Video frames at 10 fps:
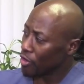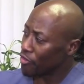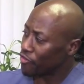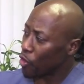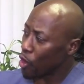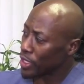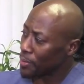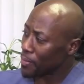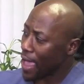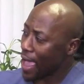forward
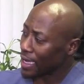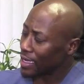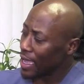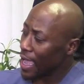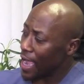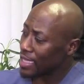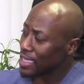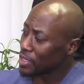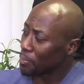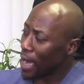back, and
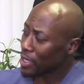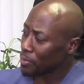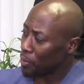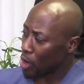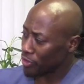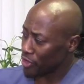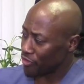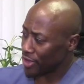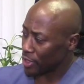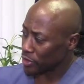then the bottom part of your
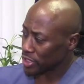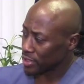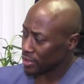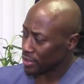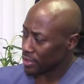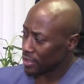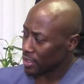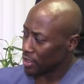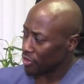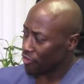fingers,
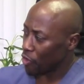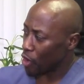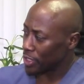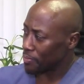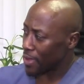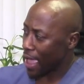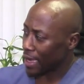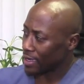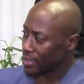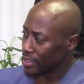forward and
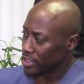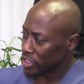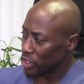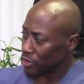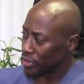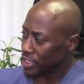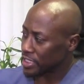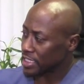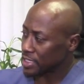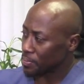back. So
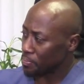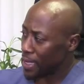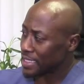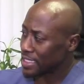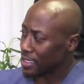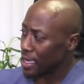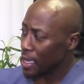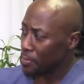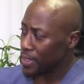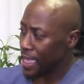this is the basic
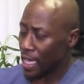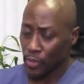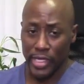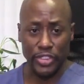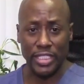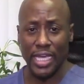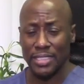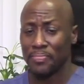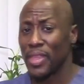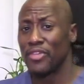piano
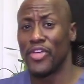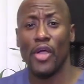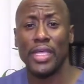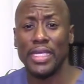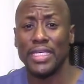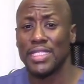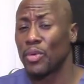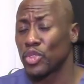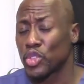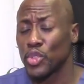exercise. Very easy.
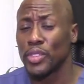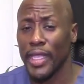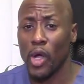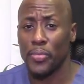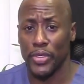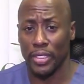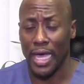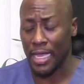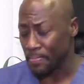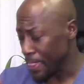It will truly help you a
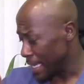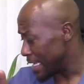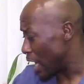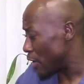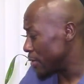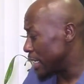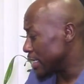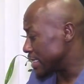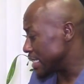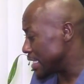lot. Now,
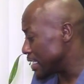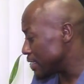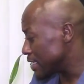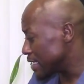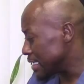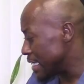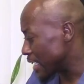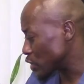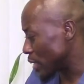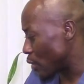the
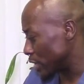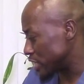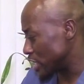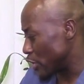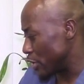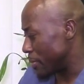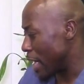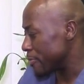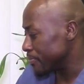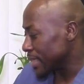next one I want to tell you
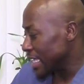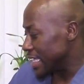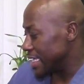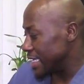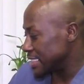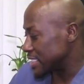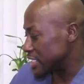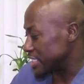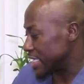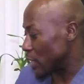about is
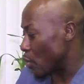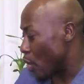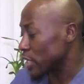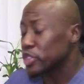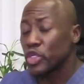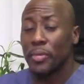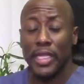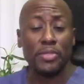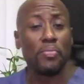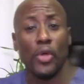to take 1 or 2
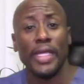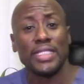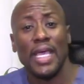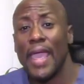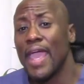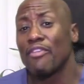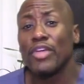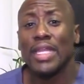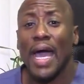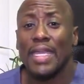minute breaks
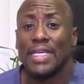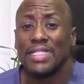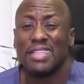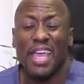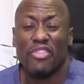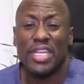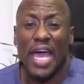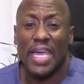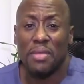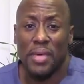every 90
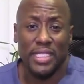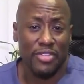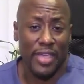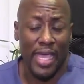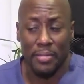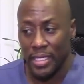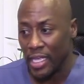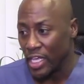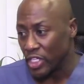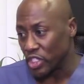minutes of gaming.
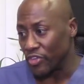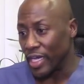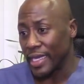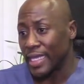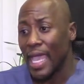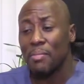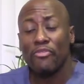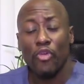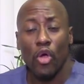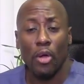So if you're going to
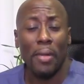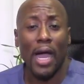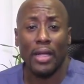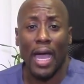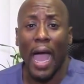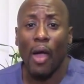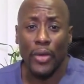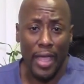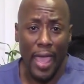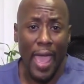game for about an
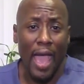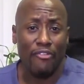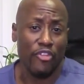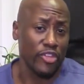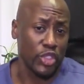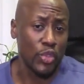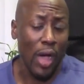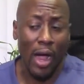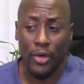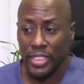hour and a half or for 2
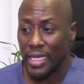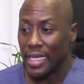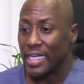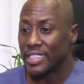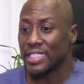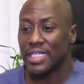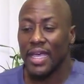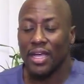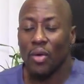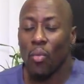hours, just
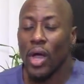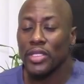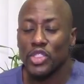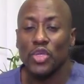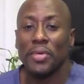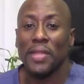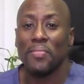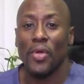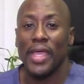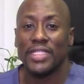take a 1-2
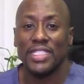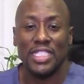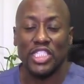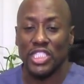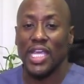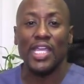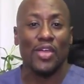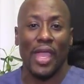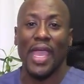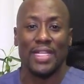minute break just to shake
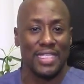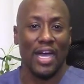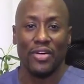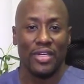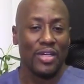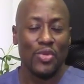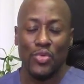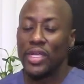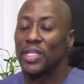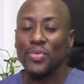your hands out.
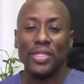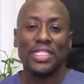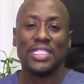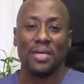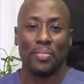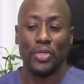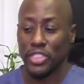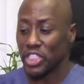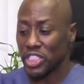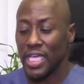Really, really simple.
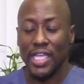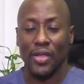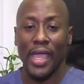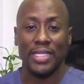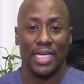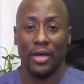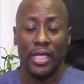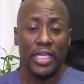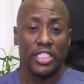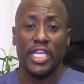Just shake your hands out.
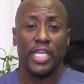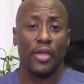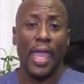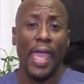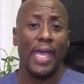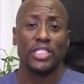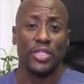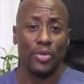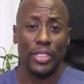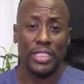Shake your hands
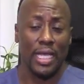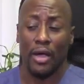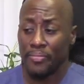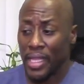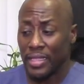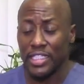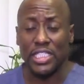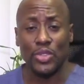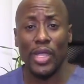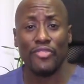and your wrists out.
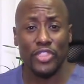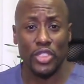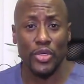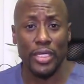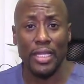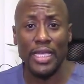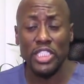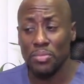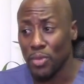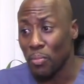This is great for
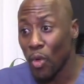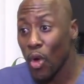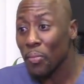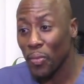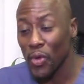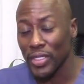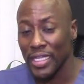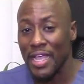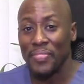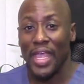circulation, but more
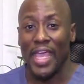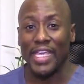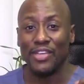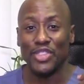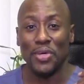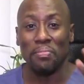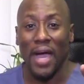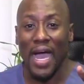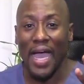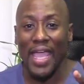importantly, it gives your
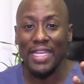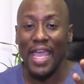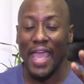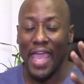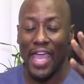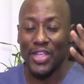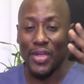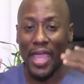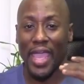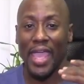mind and
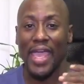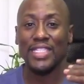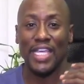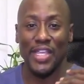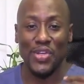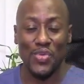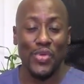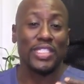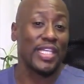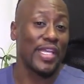your hands and your
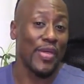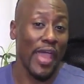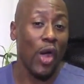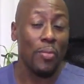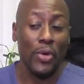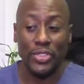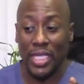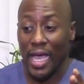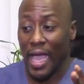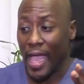wrists and your
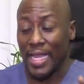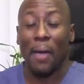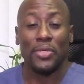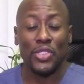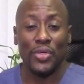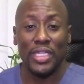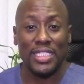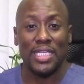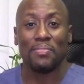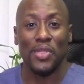elbows an opportunity
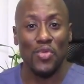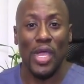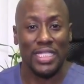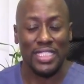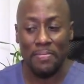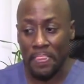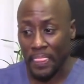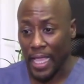to simply rest.